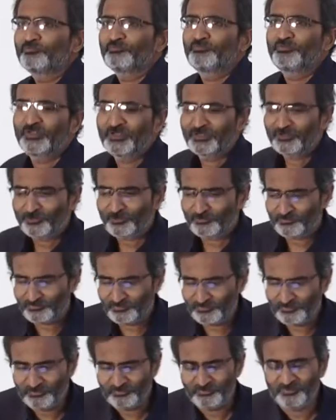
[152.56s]
fear of
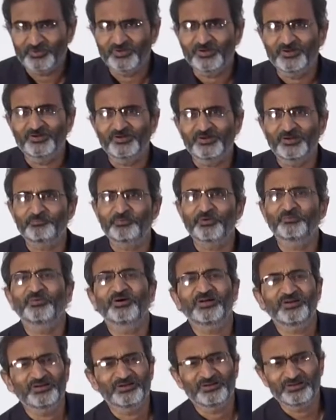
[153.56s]

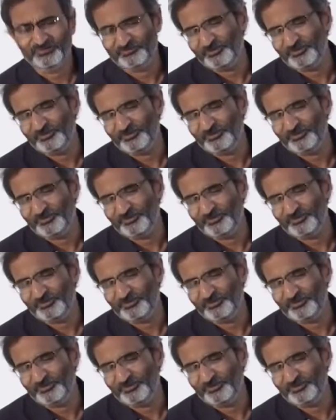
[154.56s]
reprimand. I